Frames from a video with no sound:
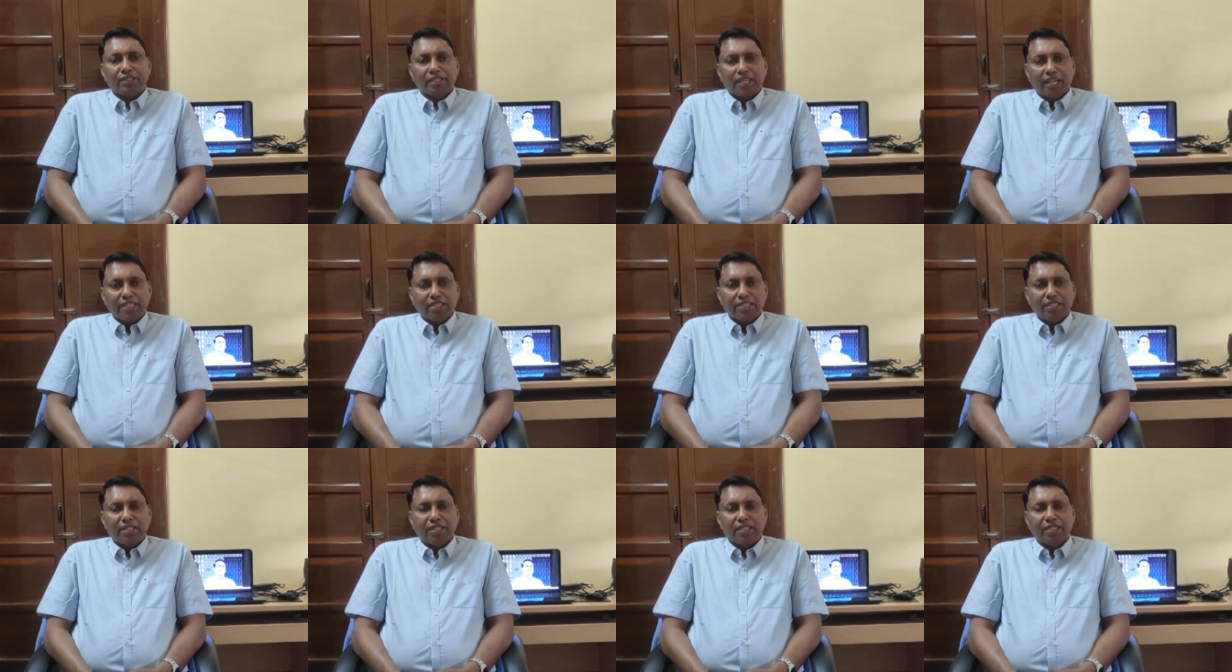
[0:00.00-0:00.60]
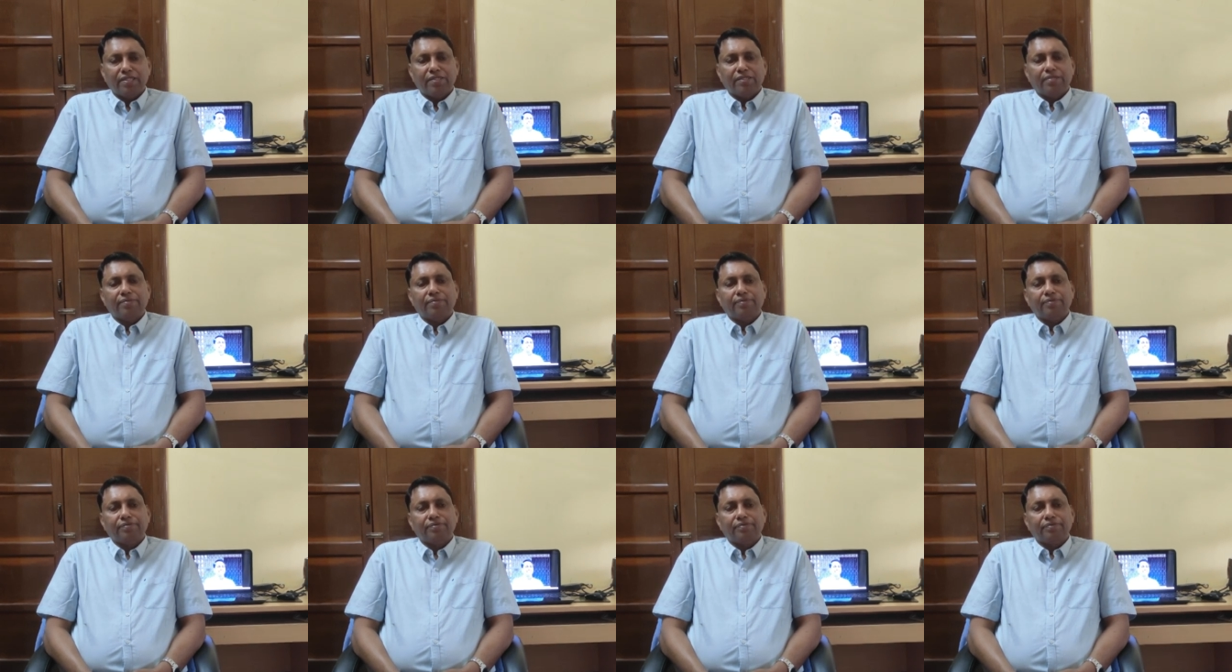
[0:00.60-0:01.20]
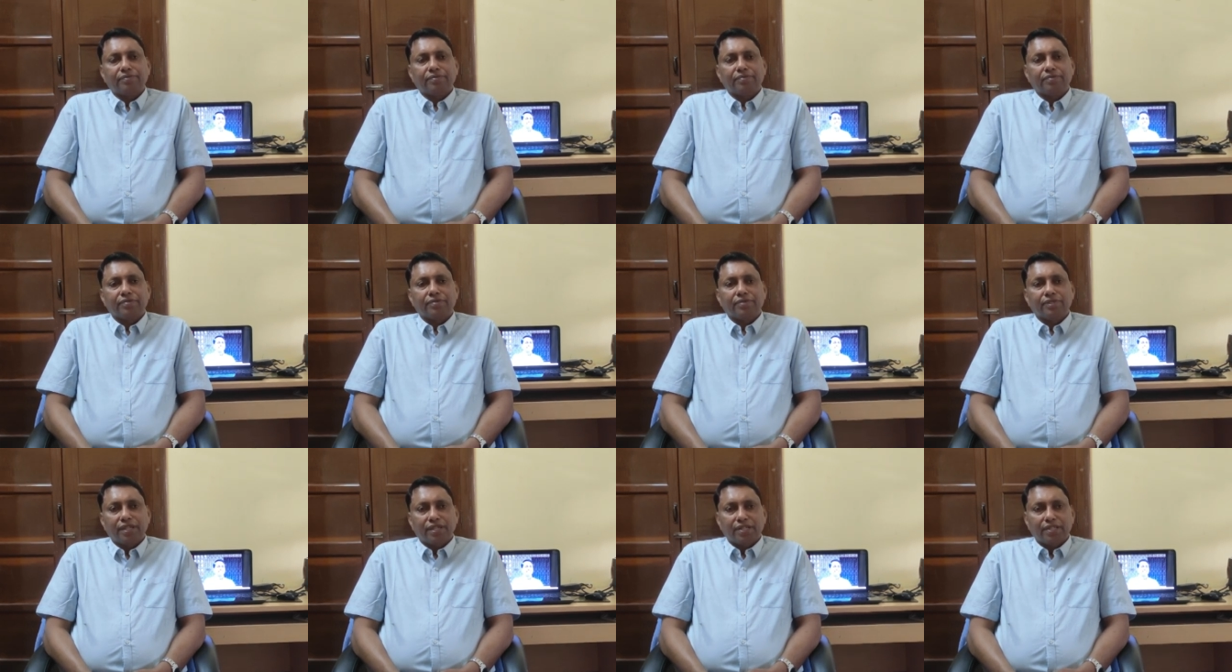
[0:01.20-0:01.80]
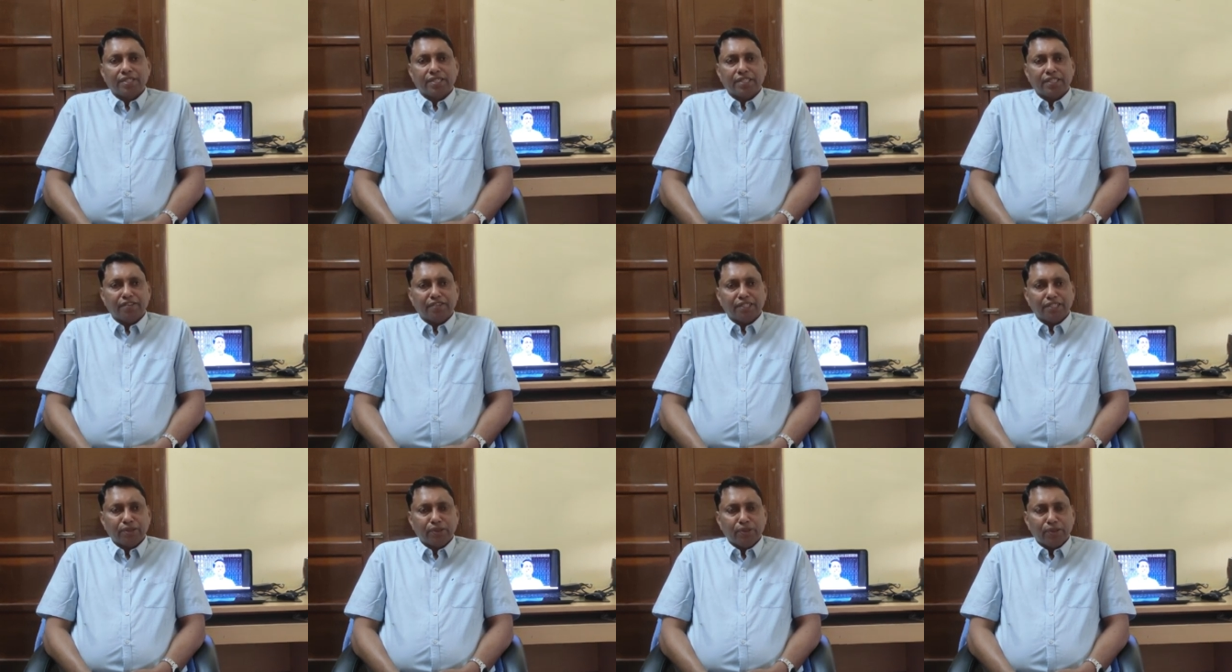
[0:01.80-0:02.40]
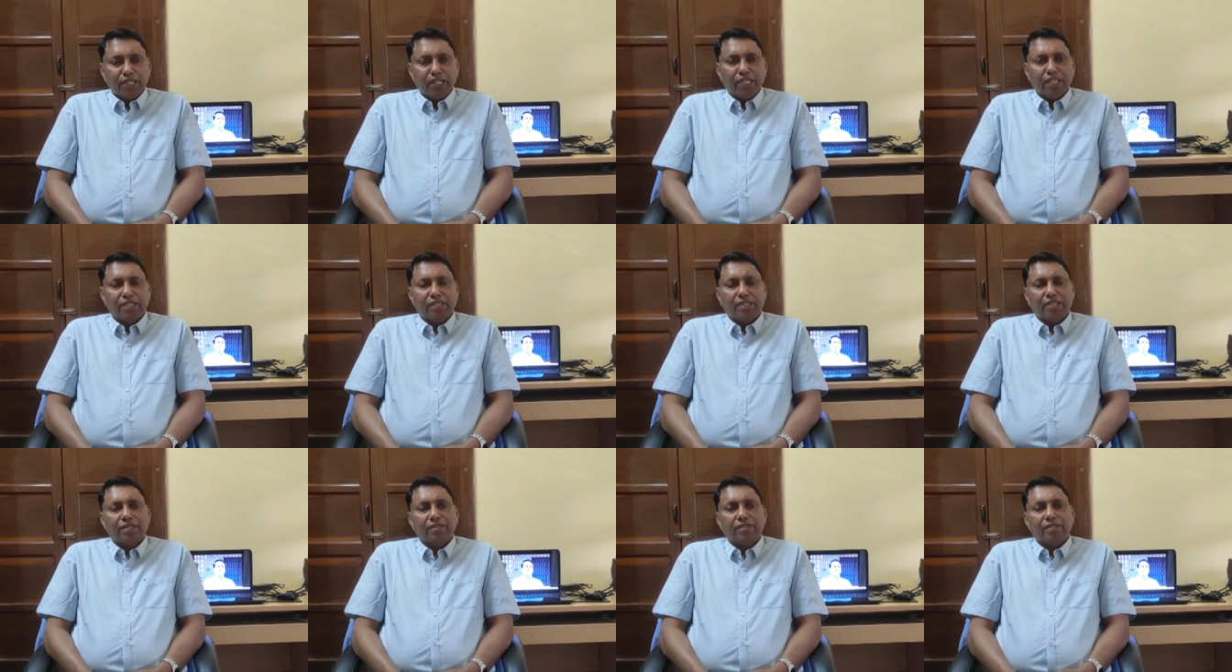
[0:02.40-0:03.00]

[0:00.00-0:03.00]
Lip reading: Krishnagar as the refectorian.